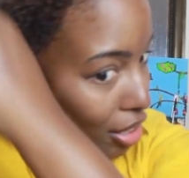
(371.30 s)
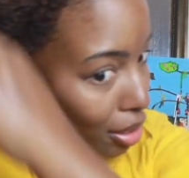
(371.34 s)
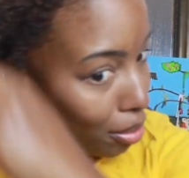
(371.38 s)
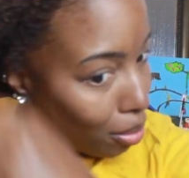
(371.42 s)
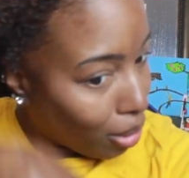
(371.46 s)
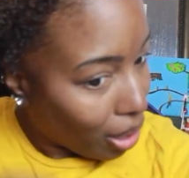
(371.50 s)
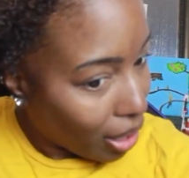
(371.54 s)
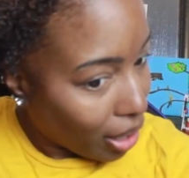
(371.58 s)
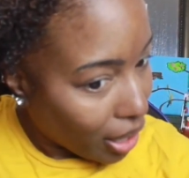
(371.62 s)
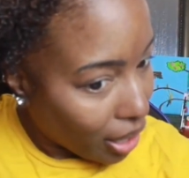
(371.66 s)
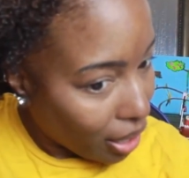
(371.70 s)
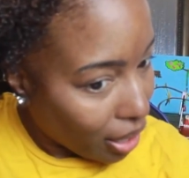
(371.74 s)
in
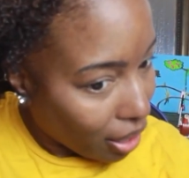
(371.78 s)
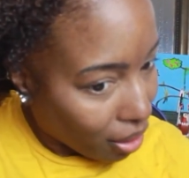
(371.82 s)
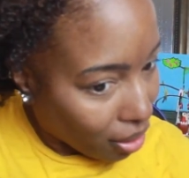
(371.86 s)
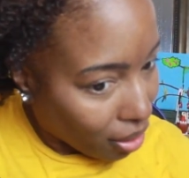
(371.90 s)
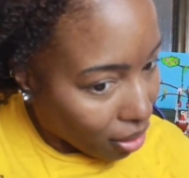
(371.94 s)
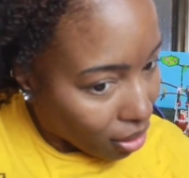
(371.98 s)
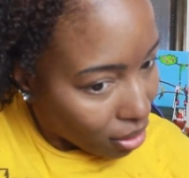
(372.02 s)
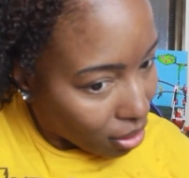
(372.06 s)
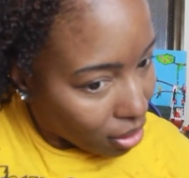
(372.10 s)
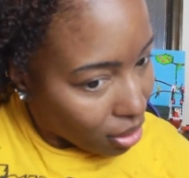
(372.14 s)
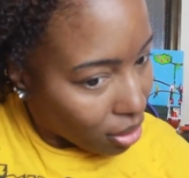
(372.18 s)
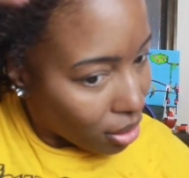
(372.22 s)
my
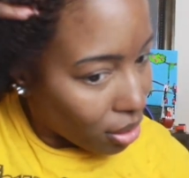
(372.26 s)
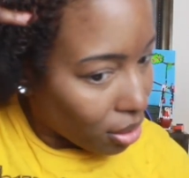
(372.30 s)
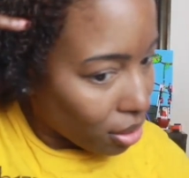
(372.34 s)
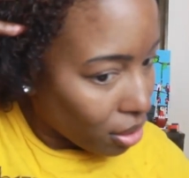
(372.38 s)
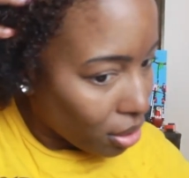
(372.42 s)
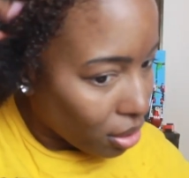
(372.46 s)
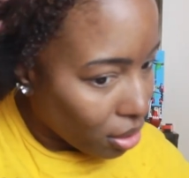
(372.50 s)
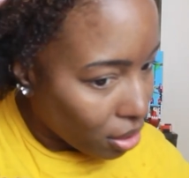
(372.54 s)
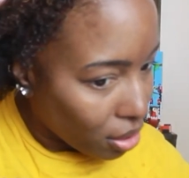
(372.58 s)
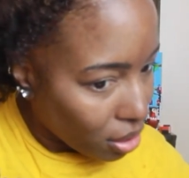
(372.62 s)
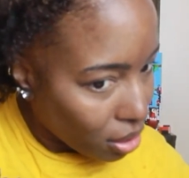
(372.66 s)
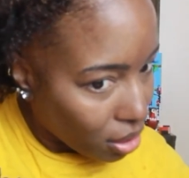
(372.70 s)
hair.
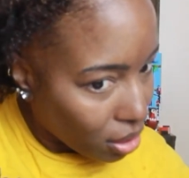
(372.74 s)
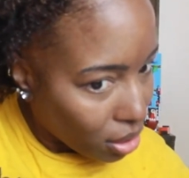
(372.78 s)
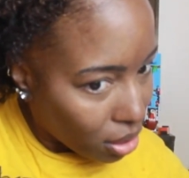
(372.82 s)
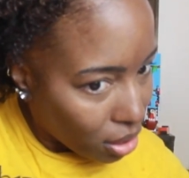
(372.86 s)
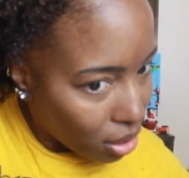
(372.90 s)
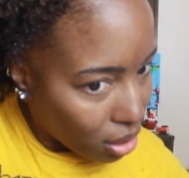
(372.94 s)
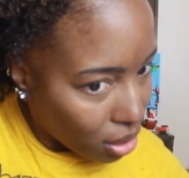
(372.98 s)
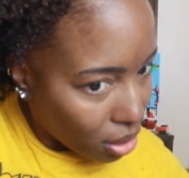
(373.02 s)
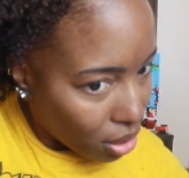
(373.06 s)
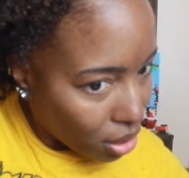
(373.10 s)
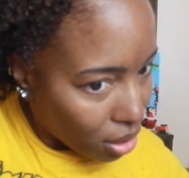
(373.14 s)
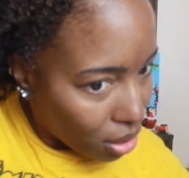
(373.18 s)

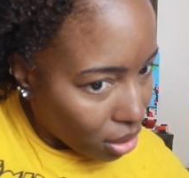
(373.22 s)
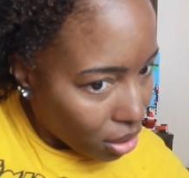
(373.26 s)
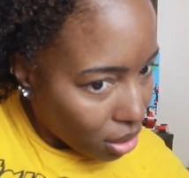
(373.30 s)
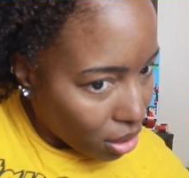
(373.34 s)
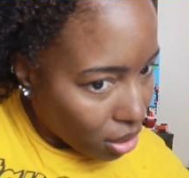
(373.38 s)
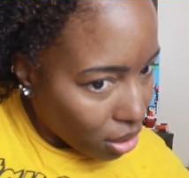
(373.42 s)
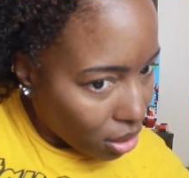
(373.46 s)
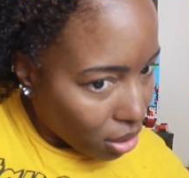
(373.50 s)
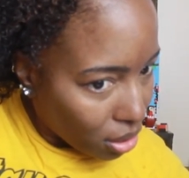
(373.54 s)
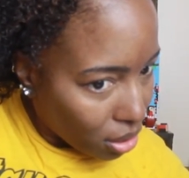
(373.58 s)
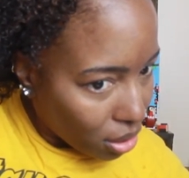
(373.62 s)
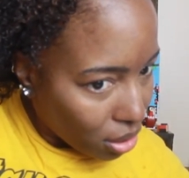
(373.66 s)

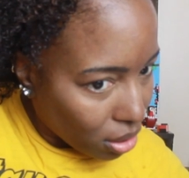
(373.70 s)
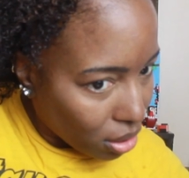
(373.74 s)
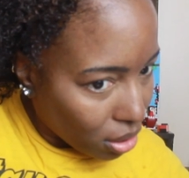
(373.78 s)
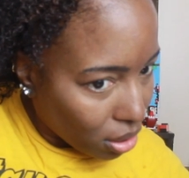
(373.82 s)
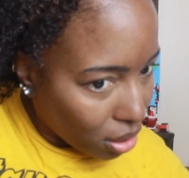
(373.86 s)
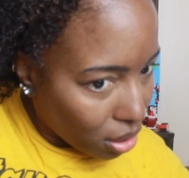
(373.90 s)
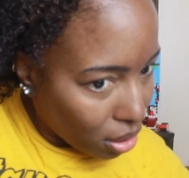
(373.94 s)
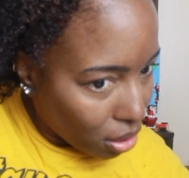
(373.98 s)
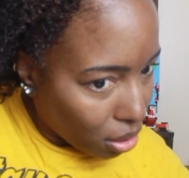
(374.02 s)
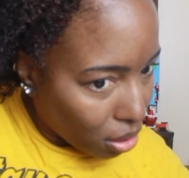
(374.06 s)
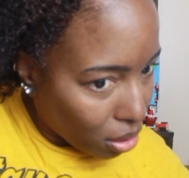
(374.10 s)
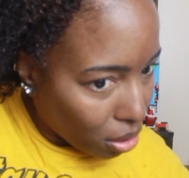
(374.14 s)

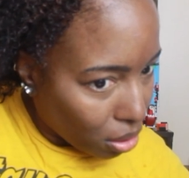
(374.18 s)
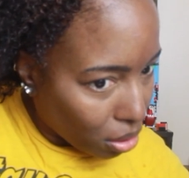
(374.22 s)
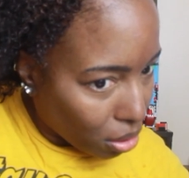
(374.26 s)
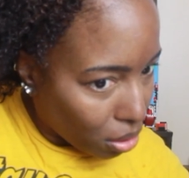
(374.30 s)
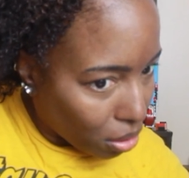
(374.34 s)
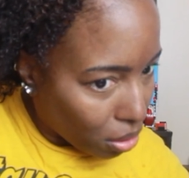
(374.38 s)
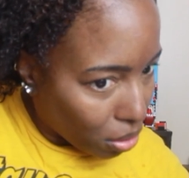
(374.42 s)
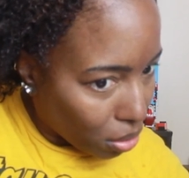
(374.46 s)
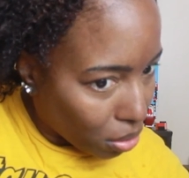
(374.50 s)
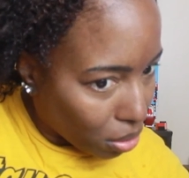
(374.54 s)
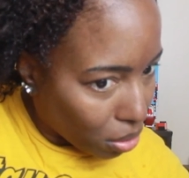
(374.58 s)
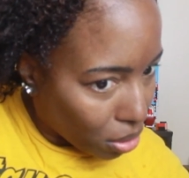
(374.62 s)

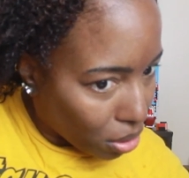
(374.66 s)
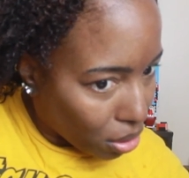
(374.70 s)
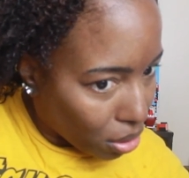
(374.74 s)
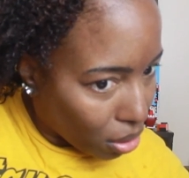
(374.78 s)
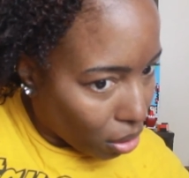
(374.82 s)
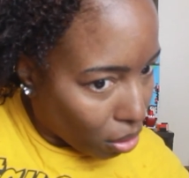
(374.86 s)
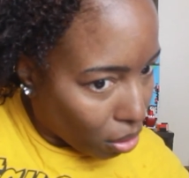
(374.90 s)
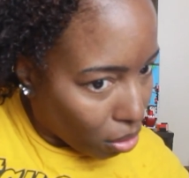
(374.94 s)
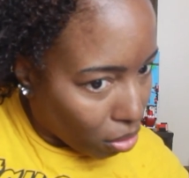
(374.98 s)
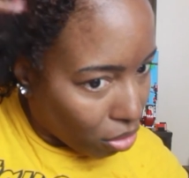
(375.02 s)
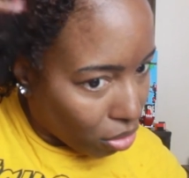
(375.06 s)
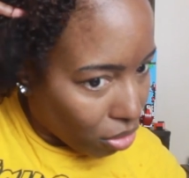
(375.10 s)

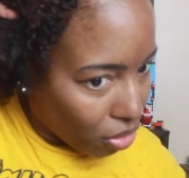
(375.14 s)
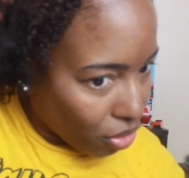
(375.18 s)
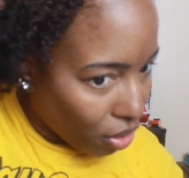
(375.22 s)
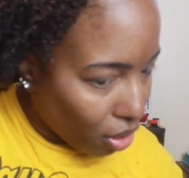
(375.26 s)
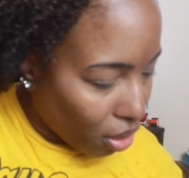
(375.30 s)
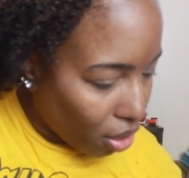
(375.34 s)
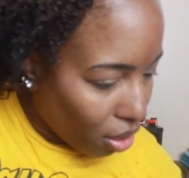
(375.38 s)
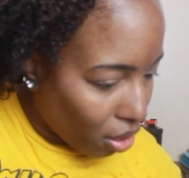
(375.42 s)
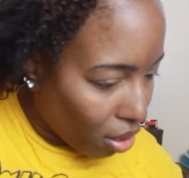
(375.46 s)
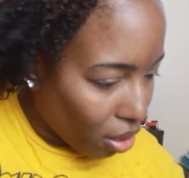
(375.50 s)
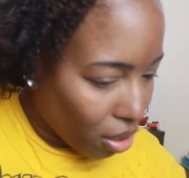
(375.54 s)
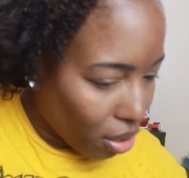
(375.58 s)
So
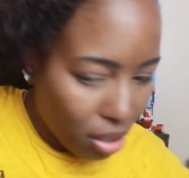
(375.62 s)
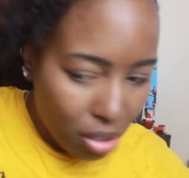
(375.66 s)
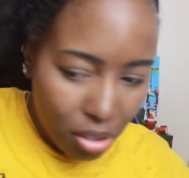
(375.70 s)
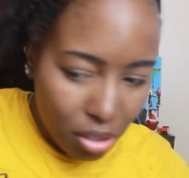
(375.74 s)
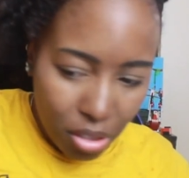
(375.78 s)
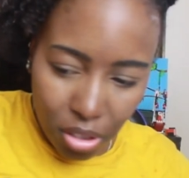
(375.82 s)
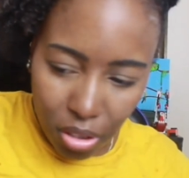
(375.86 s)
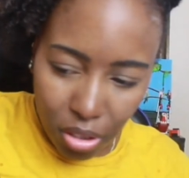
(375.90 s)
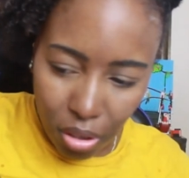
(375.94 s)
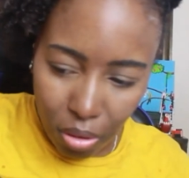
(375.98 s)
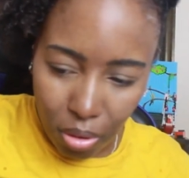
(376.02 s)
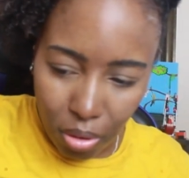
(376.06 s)
far,
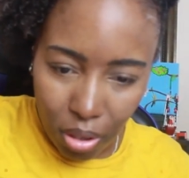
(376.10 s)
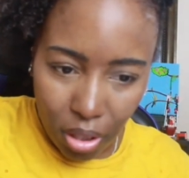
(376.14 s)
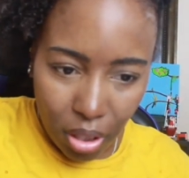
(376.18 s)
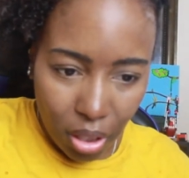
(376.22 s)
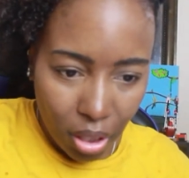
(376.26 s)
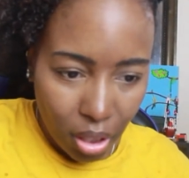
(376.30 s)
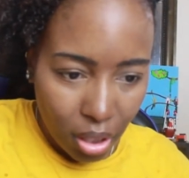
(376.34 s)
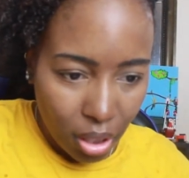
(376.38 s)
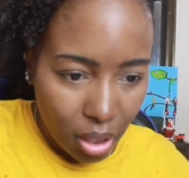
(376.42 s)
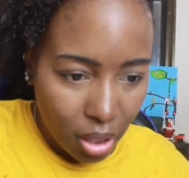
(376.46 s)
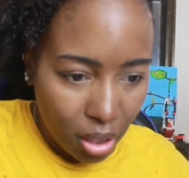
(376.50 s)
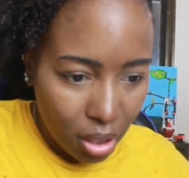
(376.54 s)
so
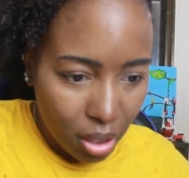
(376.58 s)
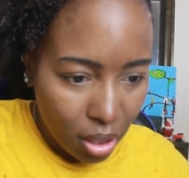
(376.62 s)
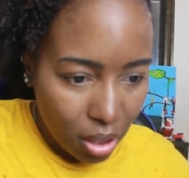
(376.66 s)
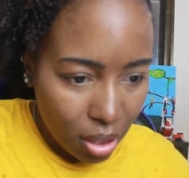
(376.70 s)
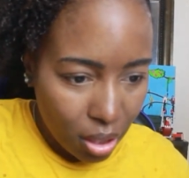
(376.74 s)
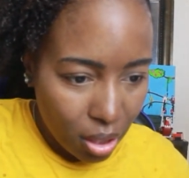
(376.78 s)
good.